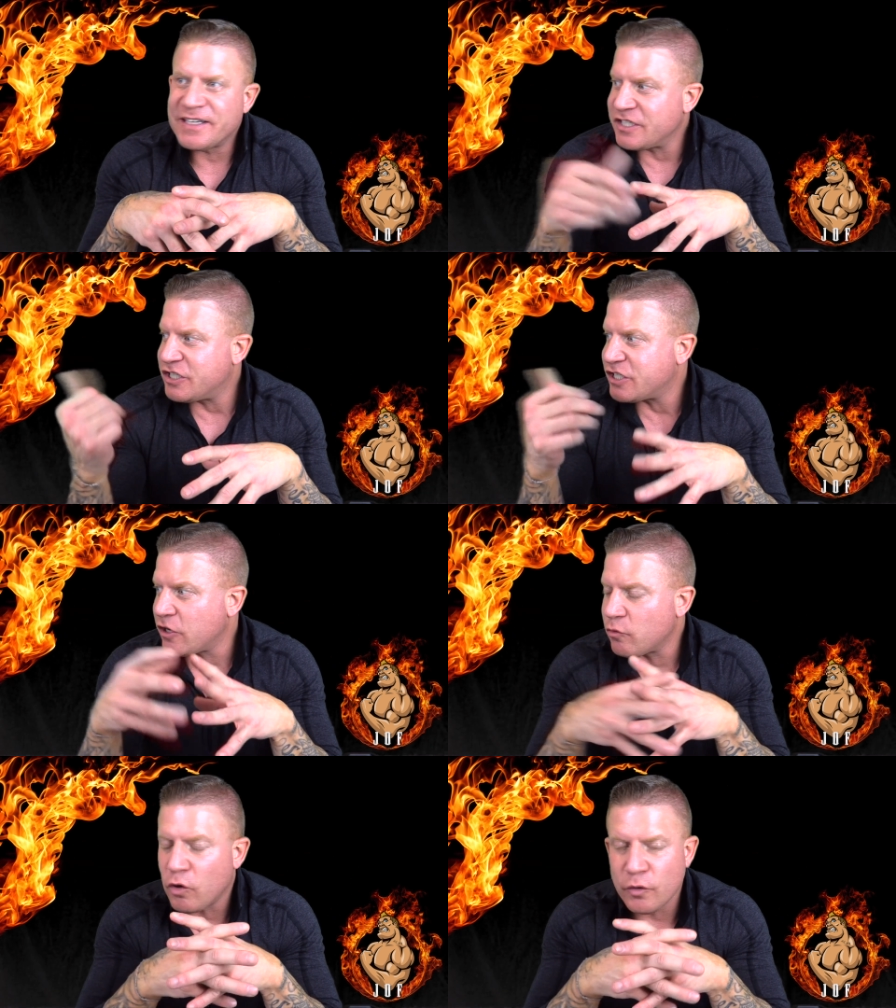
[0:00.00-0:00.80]
Because she
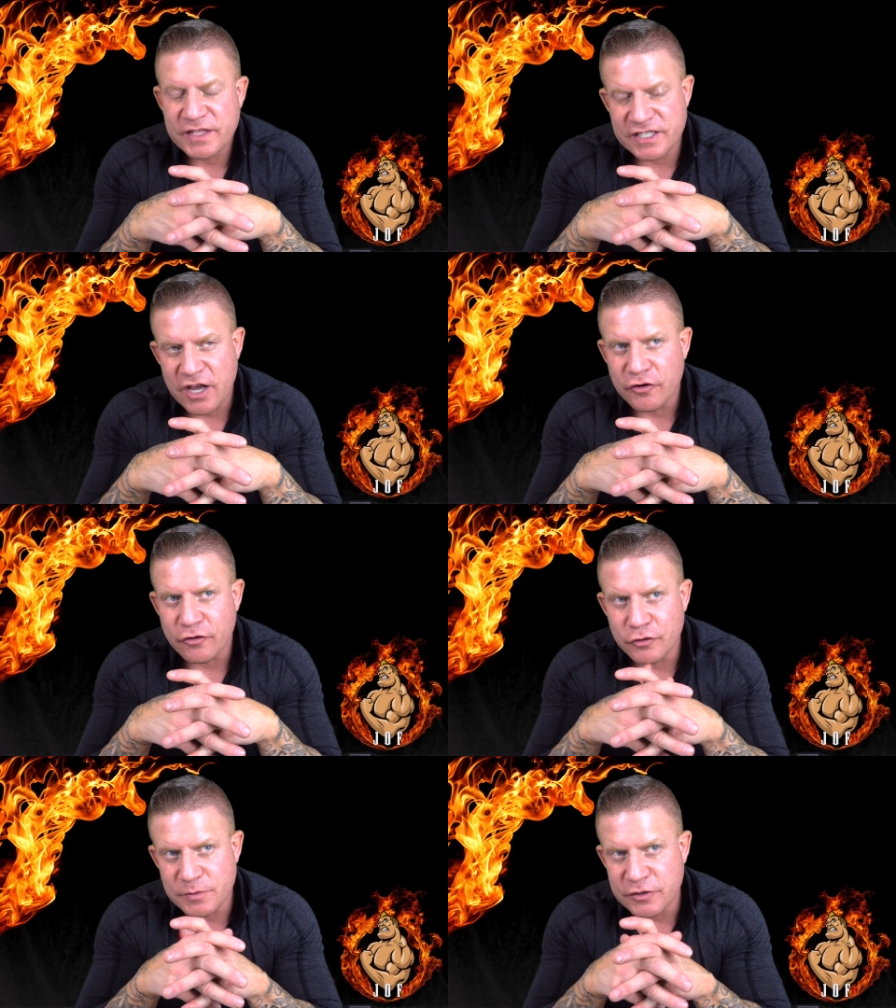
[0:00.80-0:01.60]
started rolling with this other
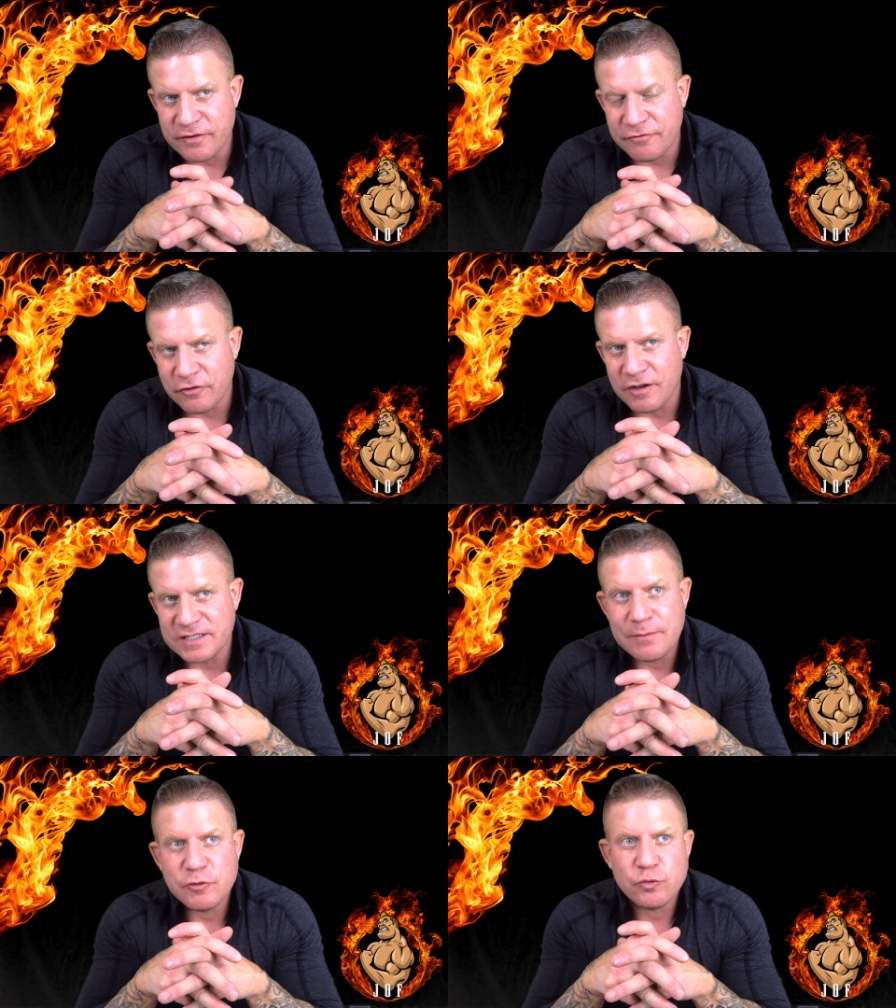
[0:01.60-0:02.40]
girl who's been doing it for a long
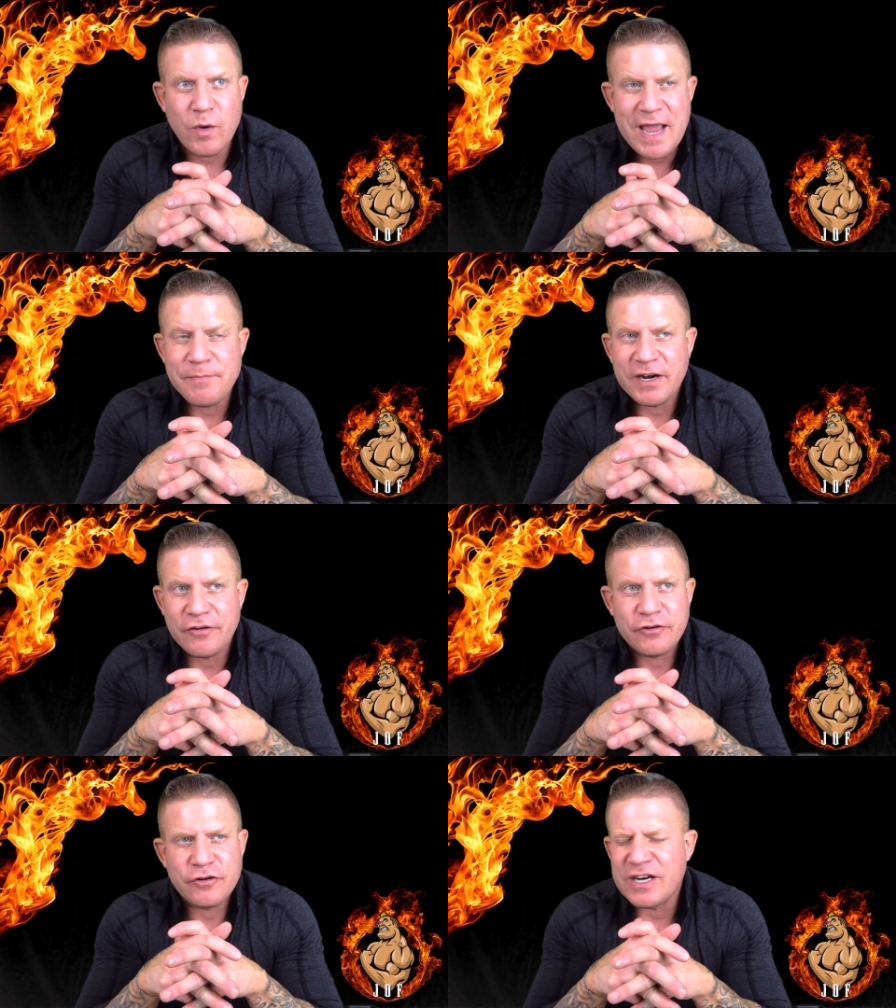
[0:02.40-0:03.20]
time, who's way bigger
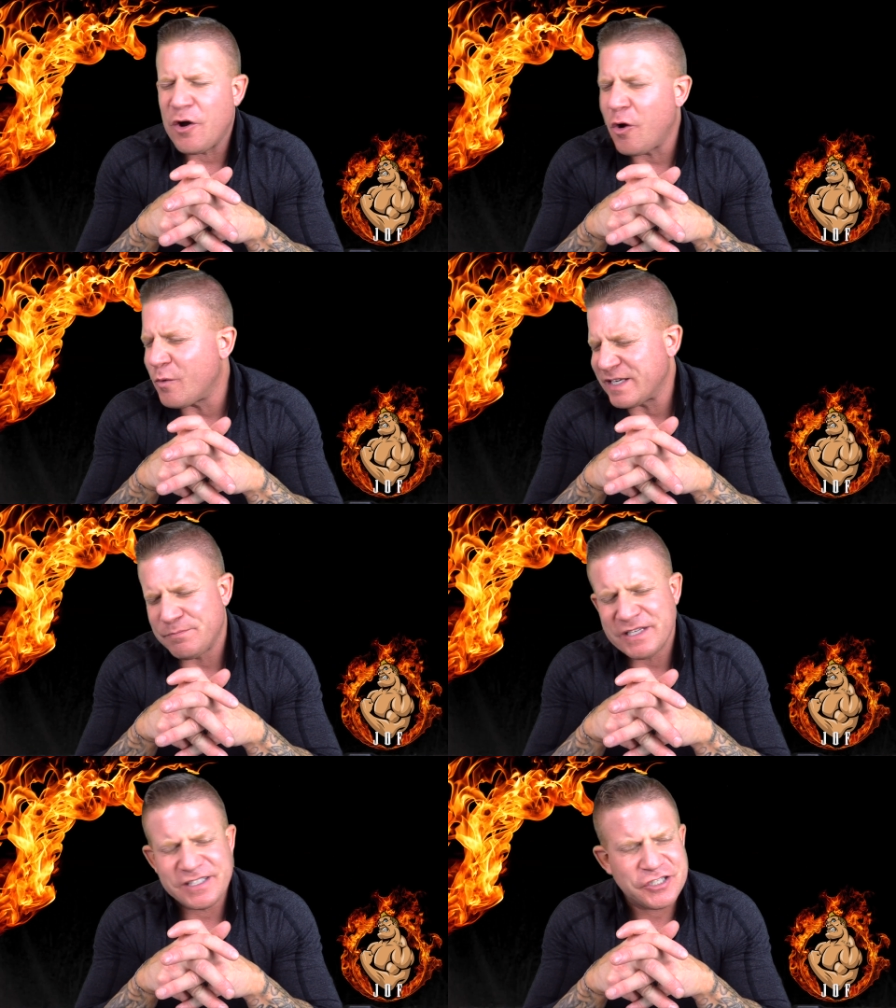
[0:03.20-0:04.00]
than her, that always
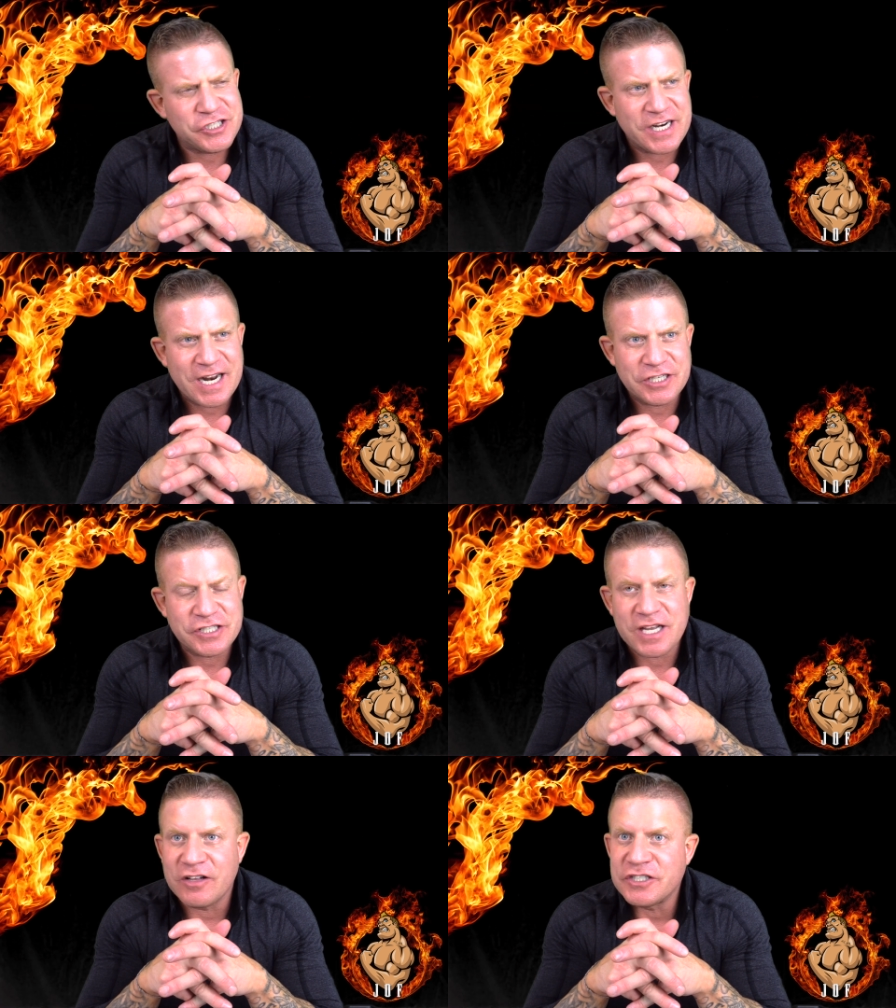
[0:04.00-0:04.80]
beats the shit out of
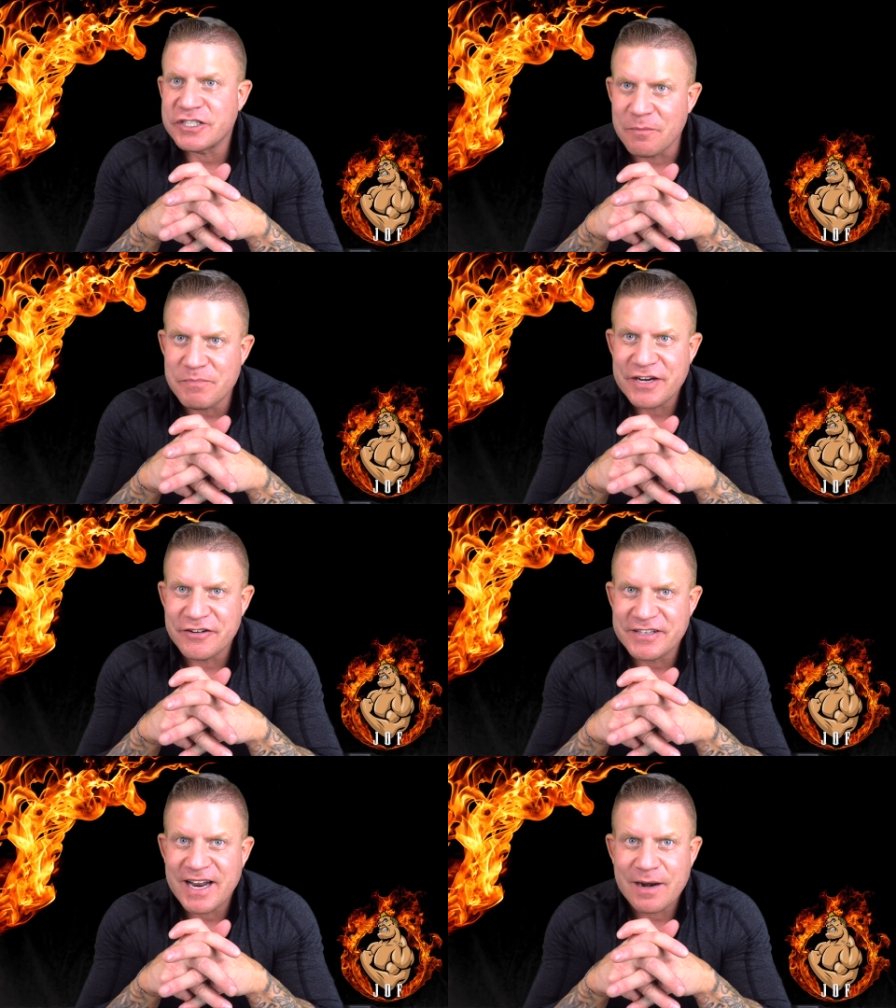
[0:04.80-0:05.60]
Giselle. And Giselle beat
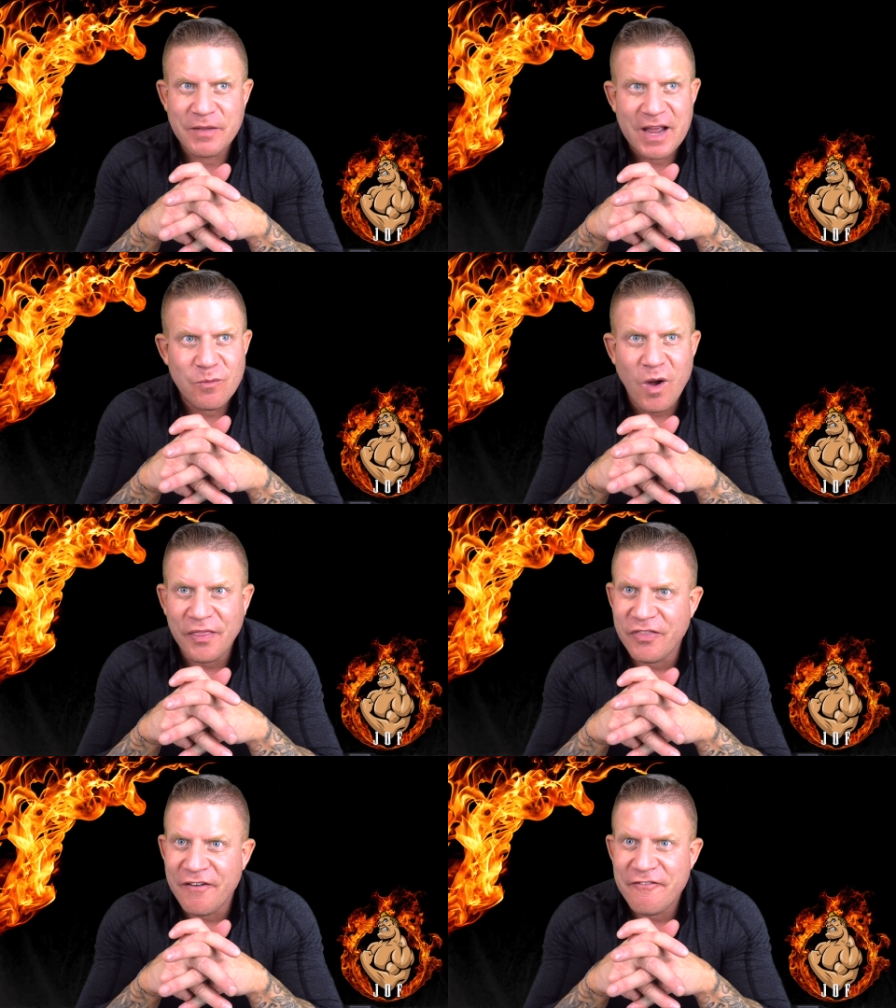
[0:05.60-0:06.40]
her today. I'm like,
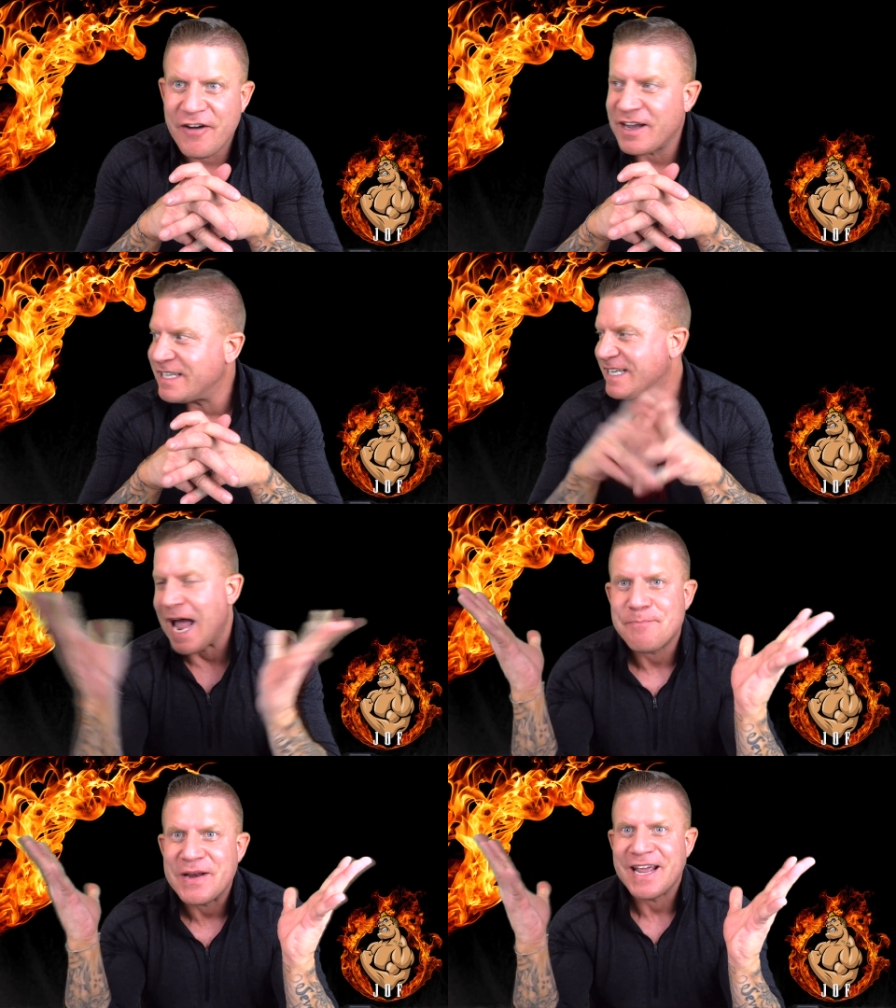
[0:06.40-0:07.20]
what the fuck is
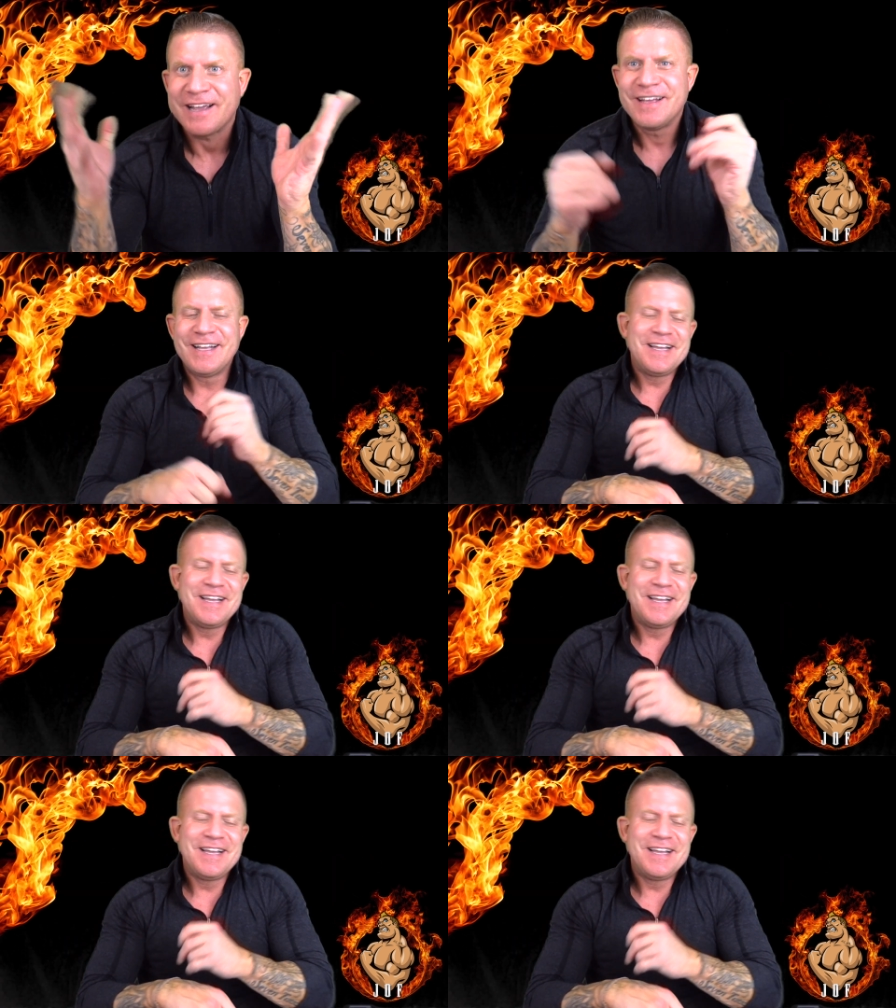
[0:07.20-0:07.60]
happening?